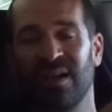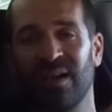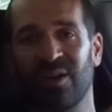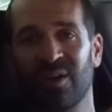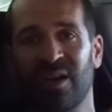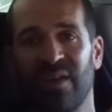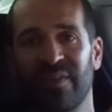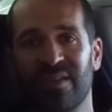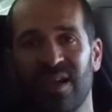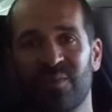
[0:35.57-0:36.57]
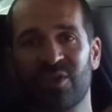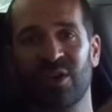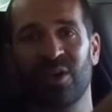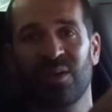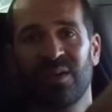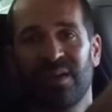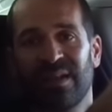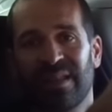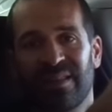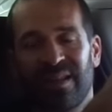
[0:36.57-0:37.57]
uh, her Coffee Time show,
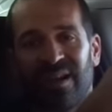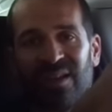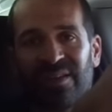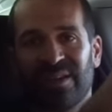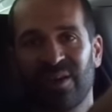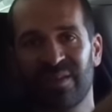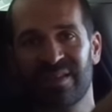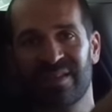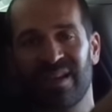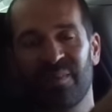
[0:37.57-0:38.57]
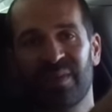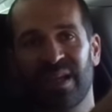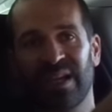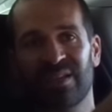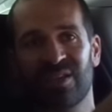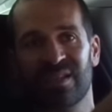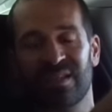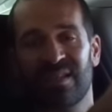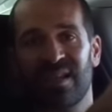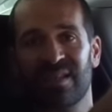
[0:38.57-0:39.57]
then I'll, you know, this is an update. She's
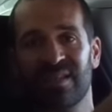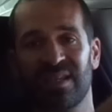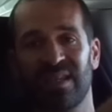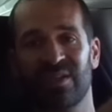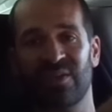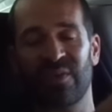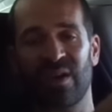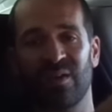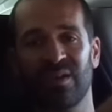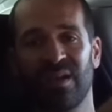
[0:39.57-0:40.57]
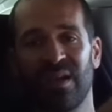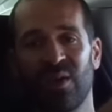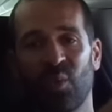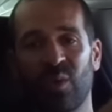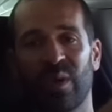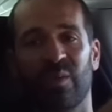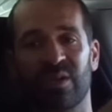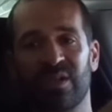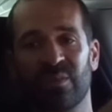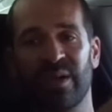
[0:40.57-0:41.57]
in Tennessee. She found, when we were
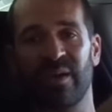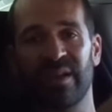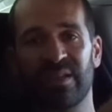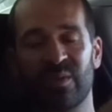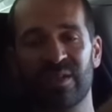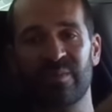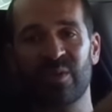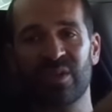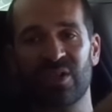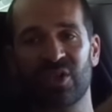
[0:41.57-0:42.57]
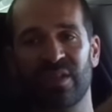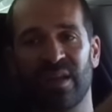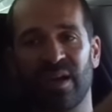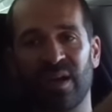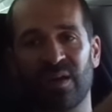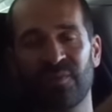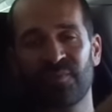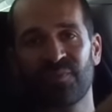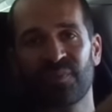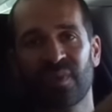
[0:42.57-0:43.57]
still married, there was a musician there,
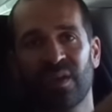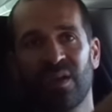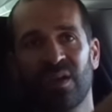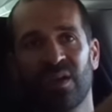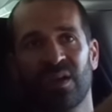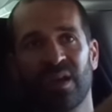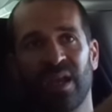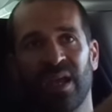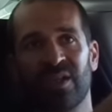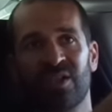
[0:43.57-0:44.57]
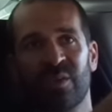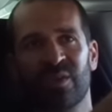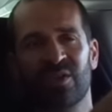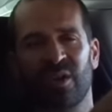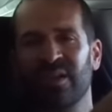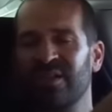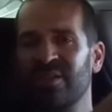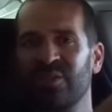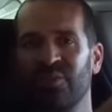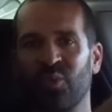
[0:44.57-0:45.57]
and she was starting to
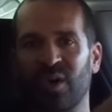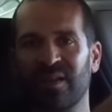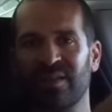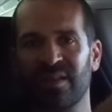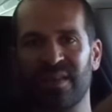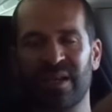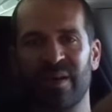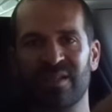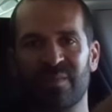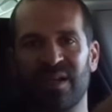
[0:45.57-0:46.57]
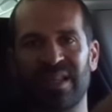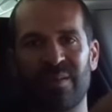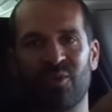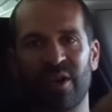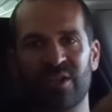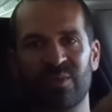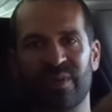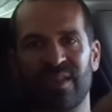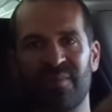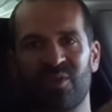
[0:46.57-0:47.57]
do work to think about some collaboration
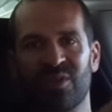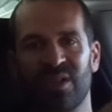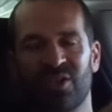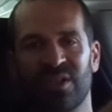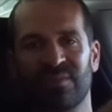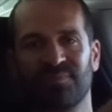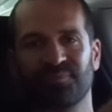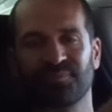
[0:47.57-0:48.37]
with that musician.